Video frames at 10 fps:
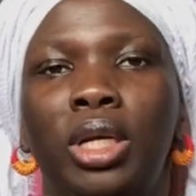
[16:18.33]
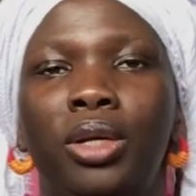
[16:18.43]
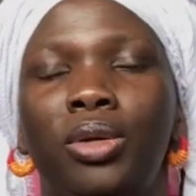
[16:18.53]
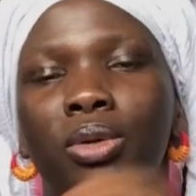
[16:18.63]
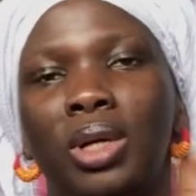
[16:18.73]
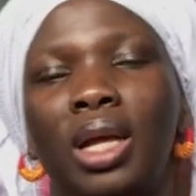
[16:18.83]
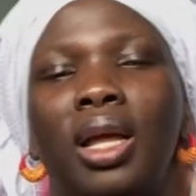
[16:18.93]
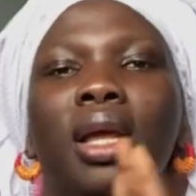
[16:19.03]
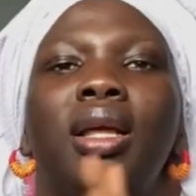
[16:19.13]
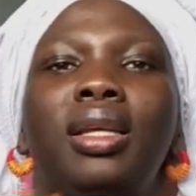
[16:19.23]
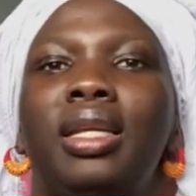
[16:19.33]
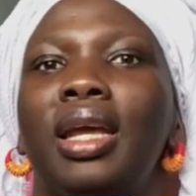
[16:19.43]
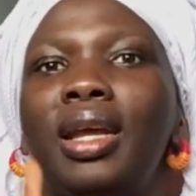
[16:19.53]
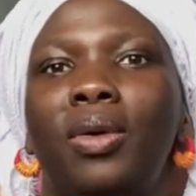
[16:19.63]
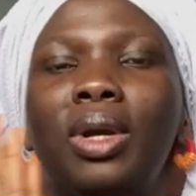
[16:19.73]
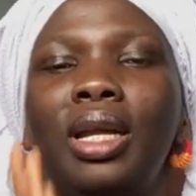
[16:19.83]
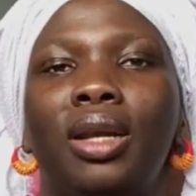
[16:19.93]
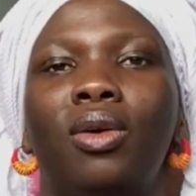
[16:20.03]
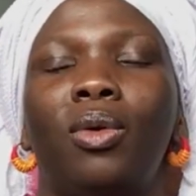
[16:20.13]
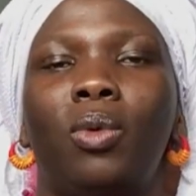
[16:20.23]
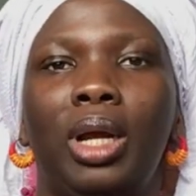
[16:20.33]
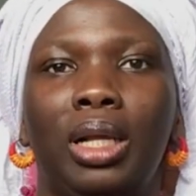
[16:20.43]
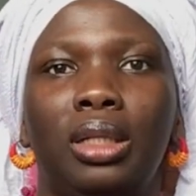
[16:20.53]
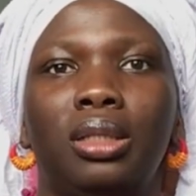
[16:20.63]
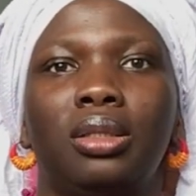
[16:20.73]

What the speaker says: you, they're the one that's not well.